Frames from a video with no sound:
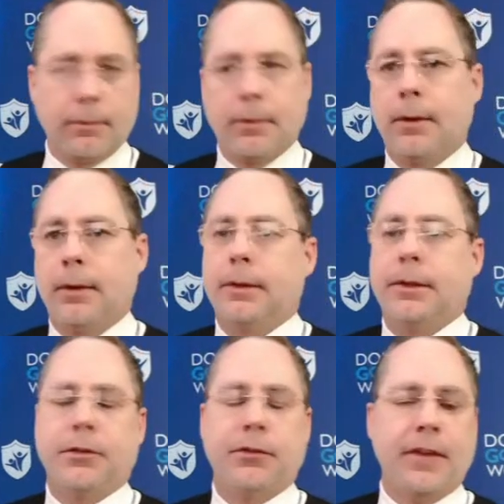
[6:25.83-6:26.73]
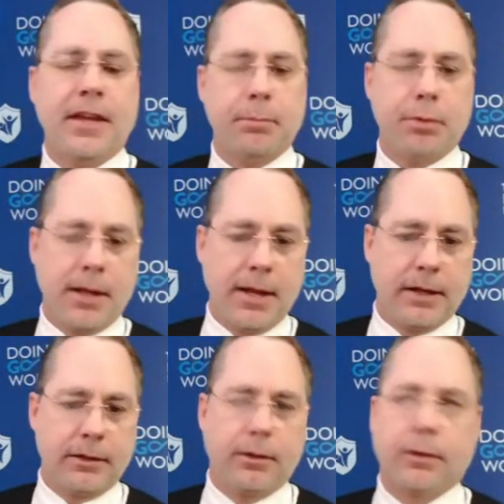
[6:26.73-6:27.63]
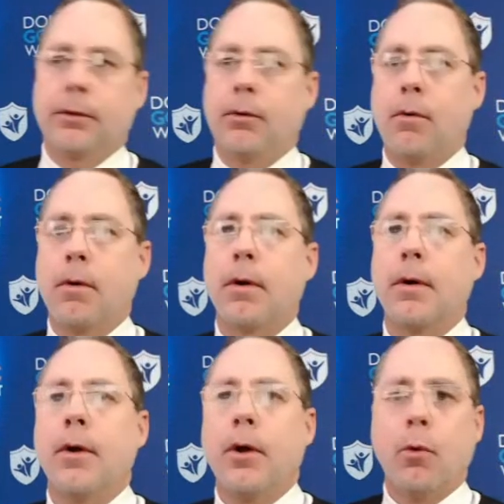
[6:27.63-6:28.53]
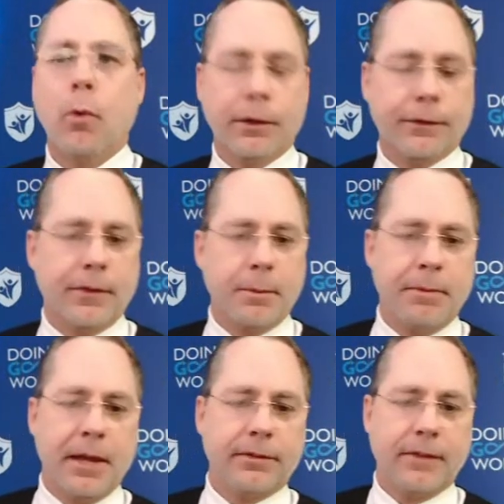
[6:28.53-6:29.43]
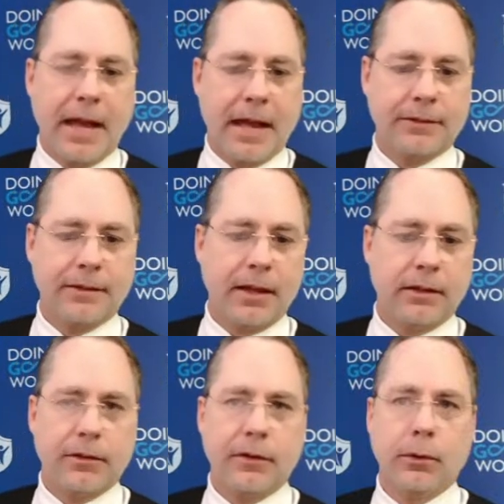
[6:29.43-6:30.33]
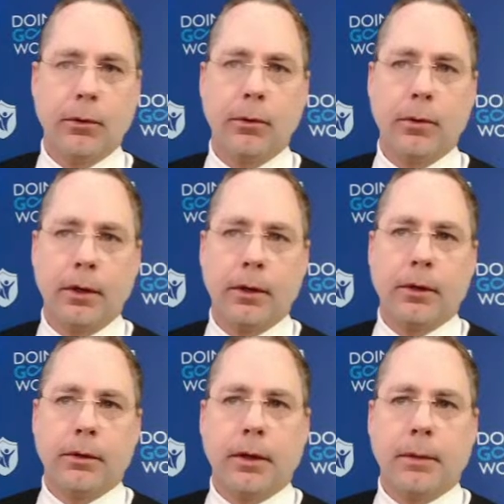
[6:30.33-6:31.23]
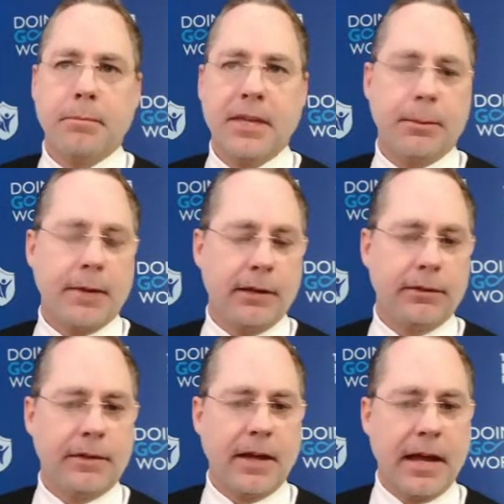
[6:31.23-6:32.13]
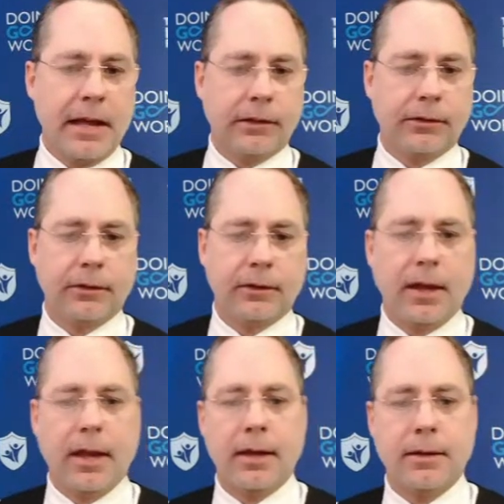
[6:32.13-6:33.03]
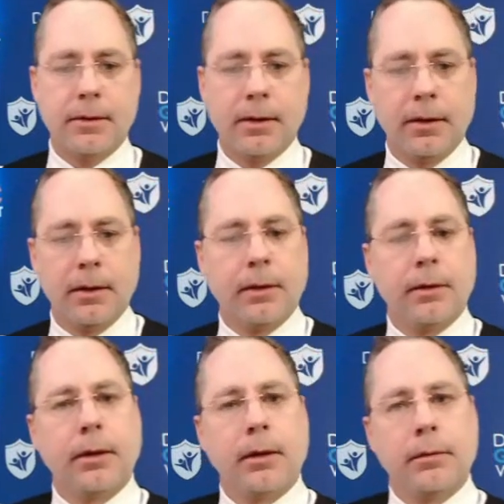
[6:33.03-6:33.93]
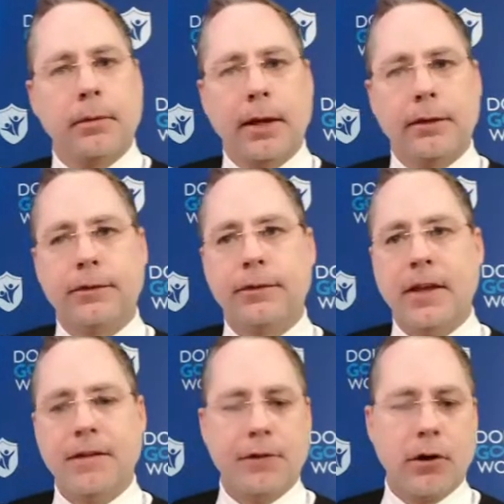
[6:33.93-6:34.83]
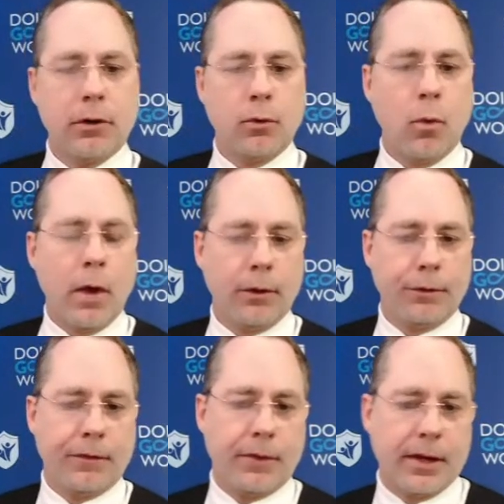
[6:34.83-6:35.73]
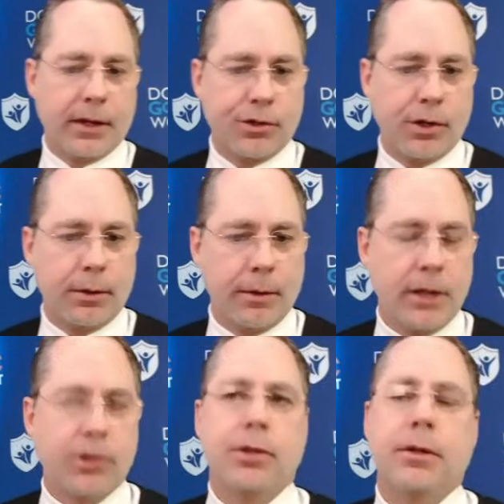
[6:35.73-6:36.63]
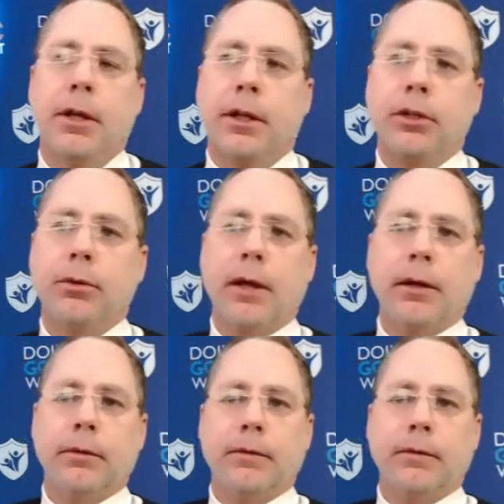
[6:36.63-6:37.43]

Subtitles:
estate plan, or what's the best asset to minimize tax and safeguard wealth for the next generation, you got to